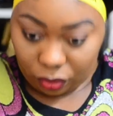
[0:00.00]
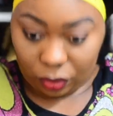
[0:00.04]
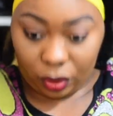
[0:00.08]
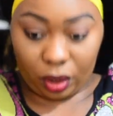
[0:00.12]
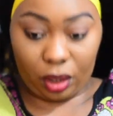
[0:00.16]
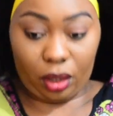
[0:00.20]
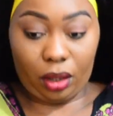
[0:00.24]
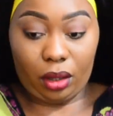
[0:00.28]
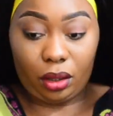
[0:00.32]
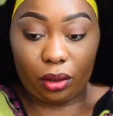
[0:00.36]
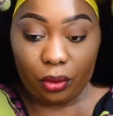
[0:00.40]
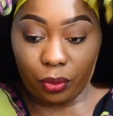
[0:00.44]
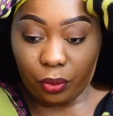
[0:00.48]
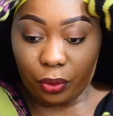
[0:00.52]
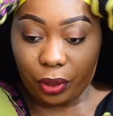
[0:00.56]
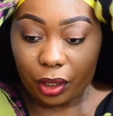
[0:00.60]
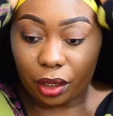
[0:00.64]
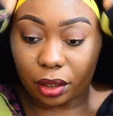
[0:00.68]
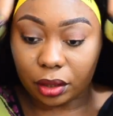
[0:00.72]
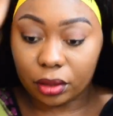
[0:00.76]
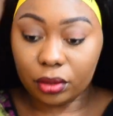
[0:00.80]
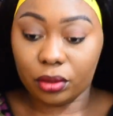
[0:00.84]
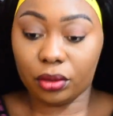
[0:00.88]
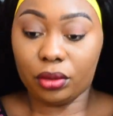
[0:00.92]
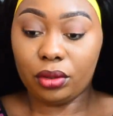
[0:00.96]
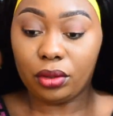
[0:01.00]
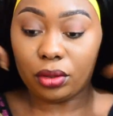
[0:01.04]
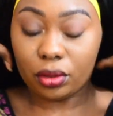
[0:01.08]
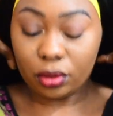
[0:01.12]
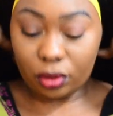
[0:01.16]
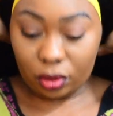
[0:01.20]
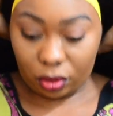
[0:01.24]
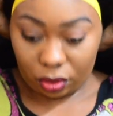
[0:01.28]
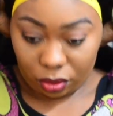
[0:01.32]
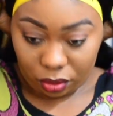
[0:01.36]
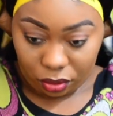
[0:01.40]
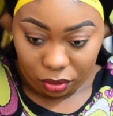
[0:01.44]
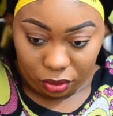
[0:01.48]
and we are good to
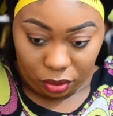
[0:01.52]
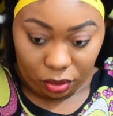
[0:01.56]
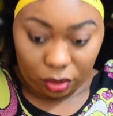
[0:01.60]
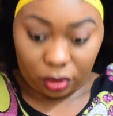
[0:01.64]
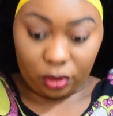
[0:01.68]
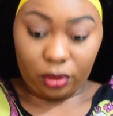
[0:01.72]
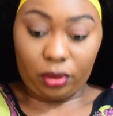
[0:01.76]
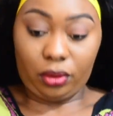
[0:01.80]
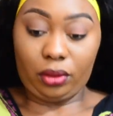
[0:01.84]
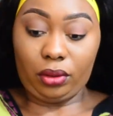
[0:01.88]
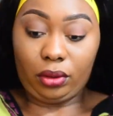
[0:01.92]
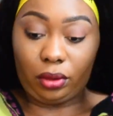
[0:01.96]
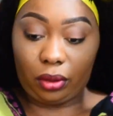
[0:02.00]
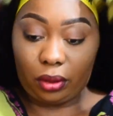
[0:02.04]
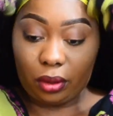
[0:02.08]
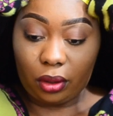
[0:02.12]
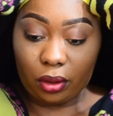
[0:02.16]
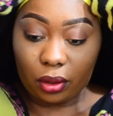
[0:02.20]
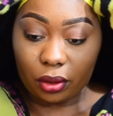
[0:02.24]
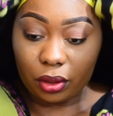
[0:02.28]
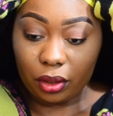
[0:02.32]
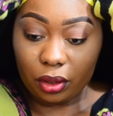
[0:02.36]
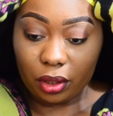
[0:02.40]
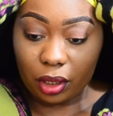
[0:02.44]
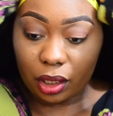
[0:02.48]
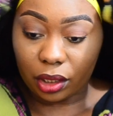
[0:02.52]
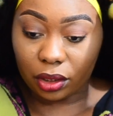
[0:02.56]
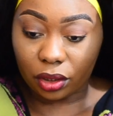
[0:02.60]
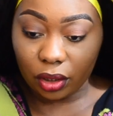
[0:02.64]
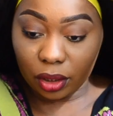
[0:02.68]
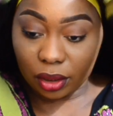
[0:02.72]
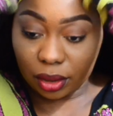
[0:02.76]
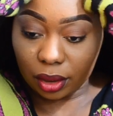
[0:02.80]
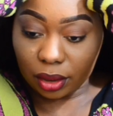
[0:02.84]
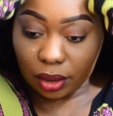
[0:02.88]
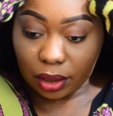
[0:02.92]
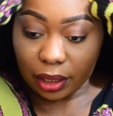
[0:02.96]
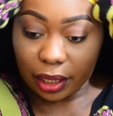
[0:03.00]
go so you can
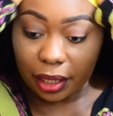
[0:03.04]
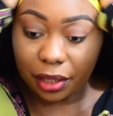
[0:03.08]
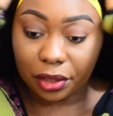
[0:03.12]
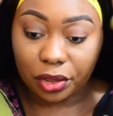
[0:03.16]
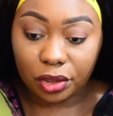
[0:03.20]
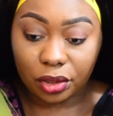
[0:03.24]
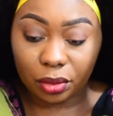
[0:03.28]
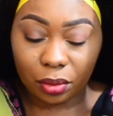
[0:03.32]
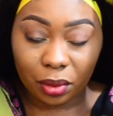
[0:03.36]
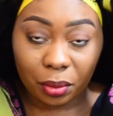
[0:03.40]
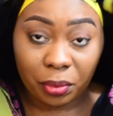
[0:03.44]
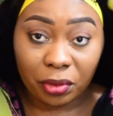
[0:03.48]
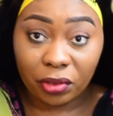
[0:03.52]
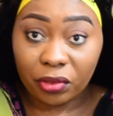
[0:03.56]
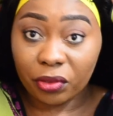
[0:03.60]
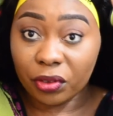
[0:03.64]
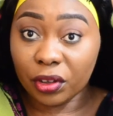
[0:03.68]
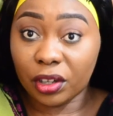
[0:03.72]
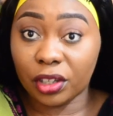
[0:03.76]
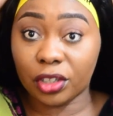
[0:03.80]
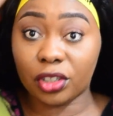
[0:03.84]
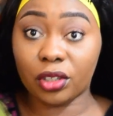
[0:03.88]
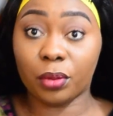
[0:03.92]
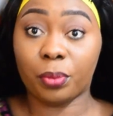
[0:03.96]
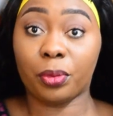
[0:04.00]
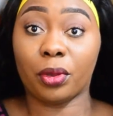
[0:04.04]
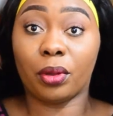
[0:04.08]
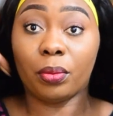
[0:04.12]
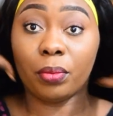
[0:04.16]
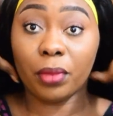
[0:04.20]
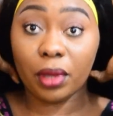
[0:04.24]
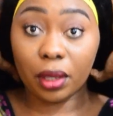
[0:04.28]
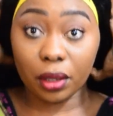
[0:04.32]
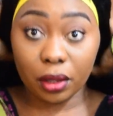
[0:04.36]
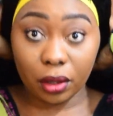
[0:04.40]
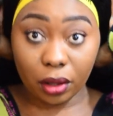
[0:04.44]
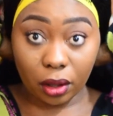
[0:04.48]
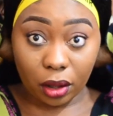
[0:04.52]
just decide to maybe finish up your
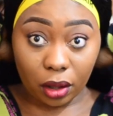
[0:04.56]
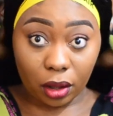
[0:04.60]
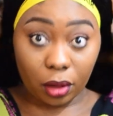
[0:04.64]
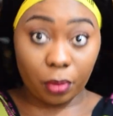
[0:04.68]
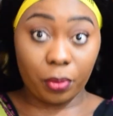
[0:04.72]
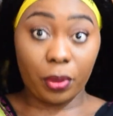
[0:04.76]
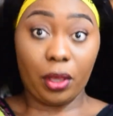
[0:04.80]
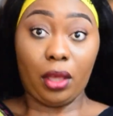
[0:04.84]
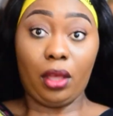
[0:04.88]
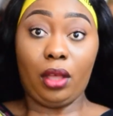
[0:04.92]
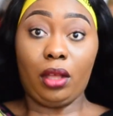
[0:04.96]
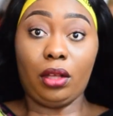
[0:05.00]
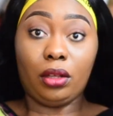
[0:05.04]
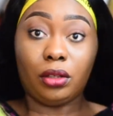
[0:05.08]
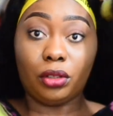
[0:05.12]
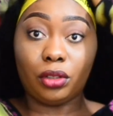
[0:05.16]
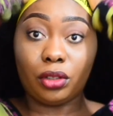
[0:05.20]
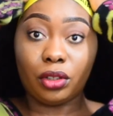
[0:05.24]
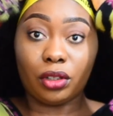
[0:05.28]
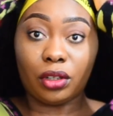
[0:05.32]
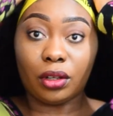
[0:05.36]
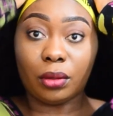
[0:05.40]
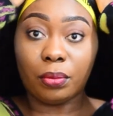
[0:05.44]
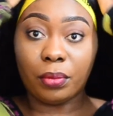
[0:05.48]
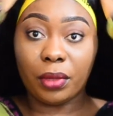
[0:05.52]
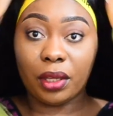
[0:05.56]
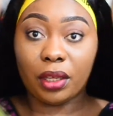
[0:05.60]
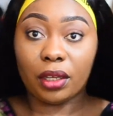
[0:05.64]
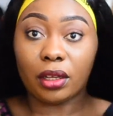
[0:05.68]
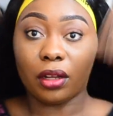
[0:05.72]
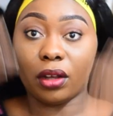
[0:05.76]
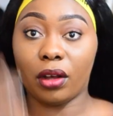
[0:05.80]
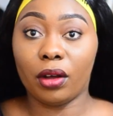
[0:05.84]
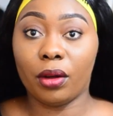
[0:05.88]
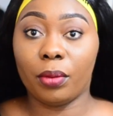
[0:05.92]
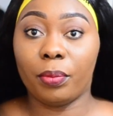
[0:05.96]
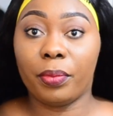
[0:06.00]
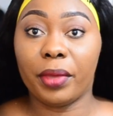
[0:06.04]
makeup do your
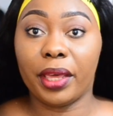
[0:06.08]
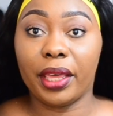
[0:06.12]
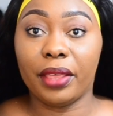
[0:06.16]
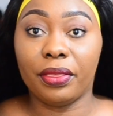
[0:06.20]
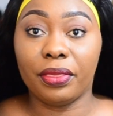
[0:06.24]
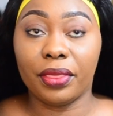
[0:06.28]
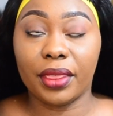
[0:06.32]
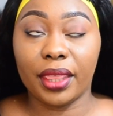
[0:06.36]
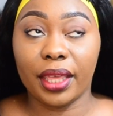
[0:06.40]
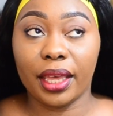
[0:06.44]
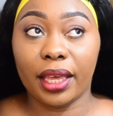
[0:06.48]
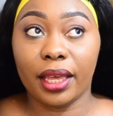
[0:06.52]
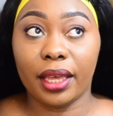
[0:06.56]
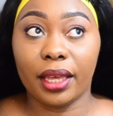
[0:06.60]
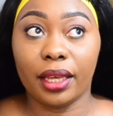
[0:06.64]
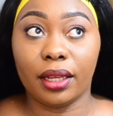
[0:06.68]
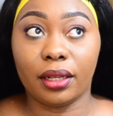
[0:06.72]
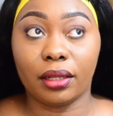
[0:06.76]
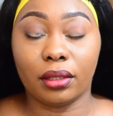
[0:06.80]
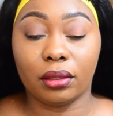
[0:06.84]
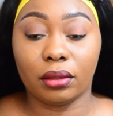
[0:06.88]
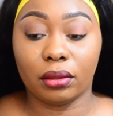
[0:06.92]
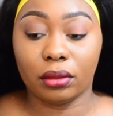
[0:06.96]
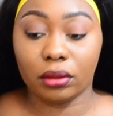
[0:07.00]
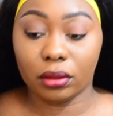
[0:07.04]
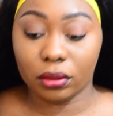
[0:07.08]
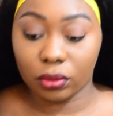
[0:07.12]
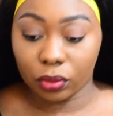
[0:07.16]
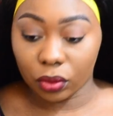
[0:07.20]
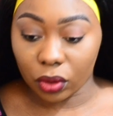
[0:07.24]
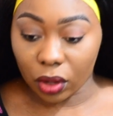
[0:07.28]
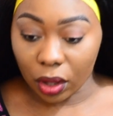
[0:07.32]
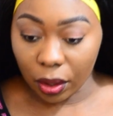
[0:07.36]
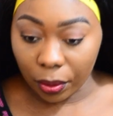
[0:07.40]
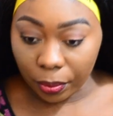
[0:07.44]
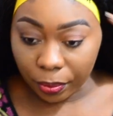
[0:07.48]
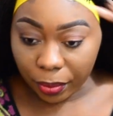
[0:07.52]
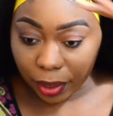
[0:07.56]
makeup and then we'll
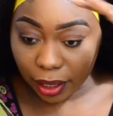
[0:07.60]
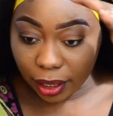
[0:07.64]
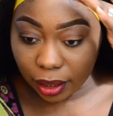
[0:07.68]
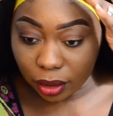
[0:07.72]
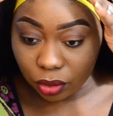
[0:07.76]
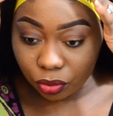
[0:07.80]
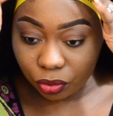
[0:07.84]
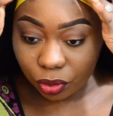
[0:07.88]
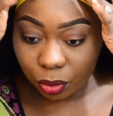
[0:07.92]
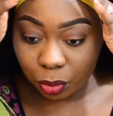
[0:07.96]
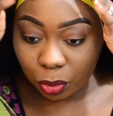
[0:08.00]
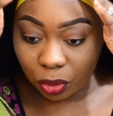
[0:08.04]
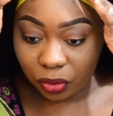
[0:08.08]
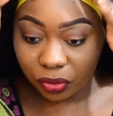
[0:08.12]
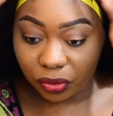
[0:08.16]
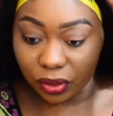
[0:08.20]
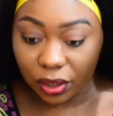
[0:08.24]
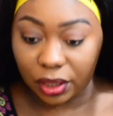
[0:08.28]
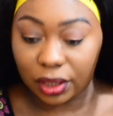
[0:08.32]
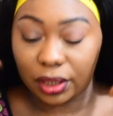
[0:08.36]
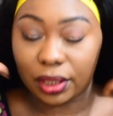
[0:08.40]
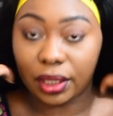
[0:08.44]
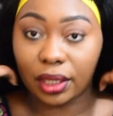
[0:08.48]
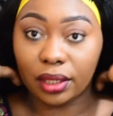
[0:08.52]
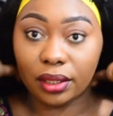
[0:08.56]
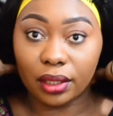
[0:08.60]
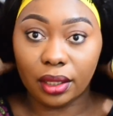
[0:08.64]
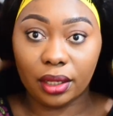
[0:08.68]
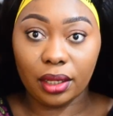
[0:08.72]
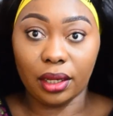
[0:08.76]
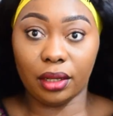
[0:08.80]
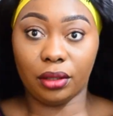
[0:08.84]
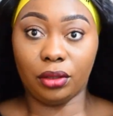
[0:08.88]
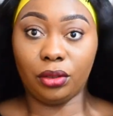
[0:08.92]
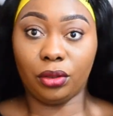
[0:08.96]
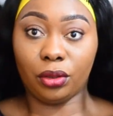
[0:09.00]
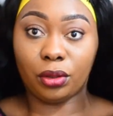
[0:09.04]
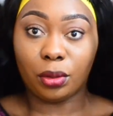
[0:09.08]
come back remove this and then
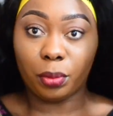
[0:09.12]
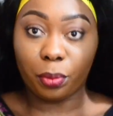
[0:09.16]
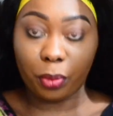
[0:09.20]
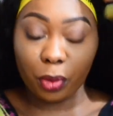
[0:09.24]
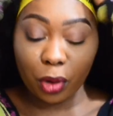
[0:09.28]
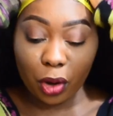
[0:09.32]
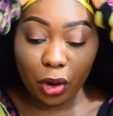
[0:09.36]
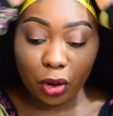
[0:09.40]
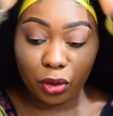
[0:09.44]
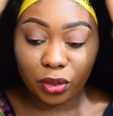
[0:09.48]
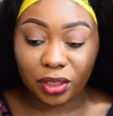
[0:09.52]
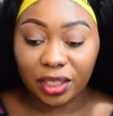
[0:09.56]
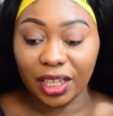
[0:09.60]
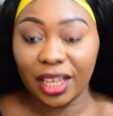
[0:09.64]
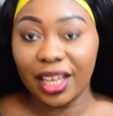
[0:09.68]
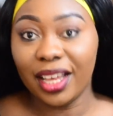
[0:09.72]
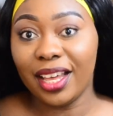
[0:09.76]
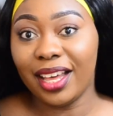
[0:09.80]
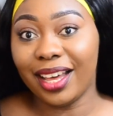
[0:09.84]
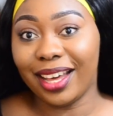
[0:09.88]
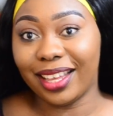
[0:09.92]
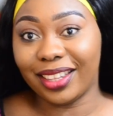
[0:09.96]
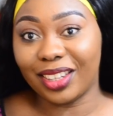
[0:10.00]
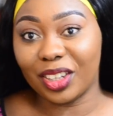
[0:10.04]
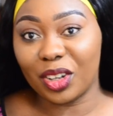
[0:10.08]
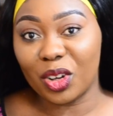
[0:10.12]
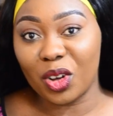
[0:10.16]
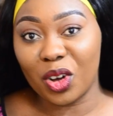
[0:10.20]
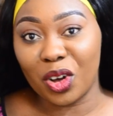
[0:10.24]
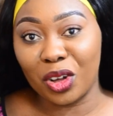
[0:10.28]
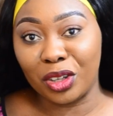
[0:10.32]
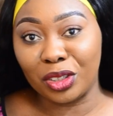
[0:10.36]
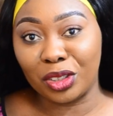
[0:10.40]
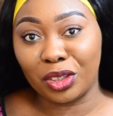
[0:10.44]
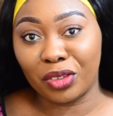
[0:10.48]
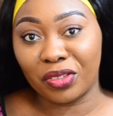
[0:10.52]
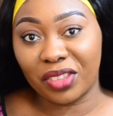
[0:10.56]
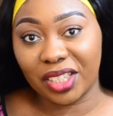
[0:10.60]
I'll do the pros and the
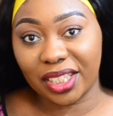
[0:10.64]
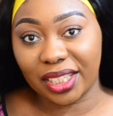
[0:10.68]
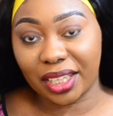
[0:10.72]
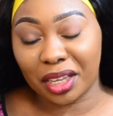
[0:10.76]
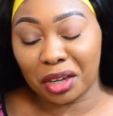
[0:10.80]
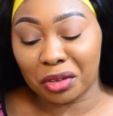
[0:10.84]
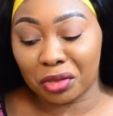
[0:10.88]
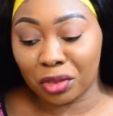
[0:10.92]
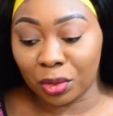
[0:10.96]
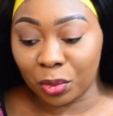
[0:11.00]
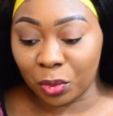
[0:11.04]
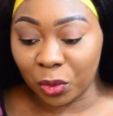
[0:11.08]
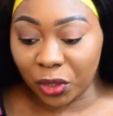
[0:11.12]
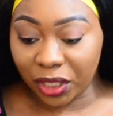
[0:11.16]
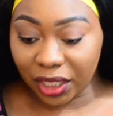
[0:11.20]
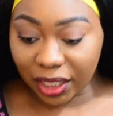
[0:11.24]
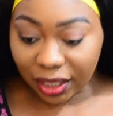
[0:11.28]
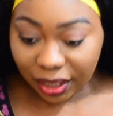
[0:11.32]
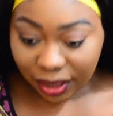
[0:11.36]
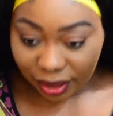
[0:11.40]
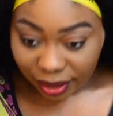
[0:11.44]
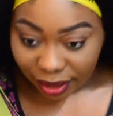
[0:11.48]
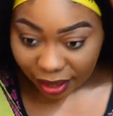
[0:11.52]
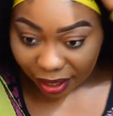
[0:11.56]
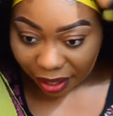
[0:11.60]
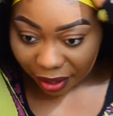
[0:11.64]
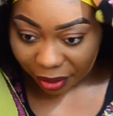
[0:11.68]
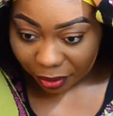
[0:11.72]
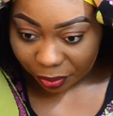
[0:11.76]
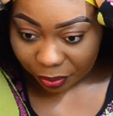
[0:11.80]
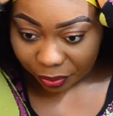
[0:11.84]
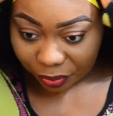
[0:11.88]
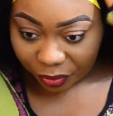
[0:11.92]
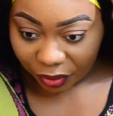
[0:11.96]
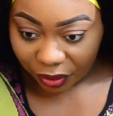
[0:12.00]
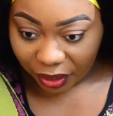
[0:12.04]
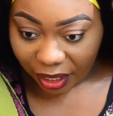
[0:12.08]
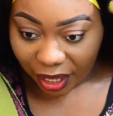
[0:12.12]
cons of this hair from Wiggins hair
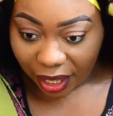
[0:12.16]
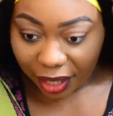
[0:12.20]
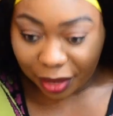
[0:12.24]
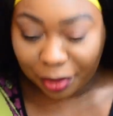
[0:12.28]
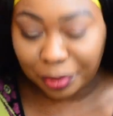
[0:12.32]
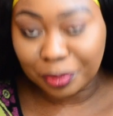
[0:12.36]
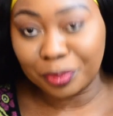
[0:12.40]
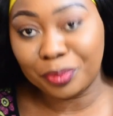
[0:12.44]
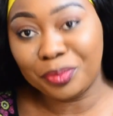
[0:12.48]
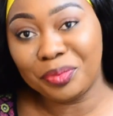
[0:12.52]
okay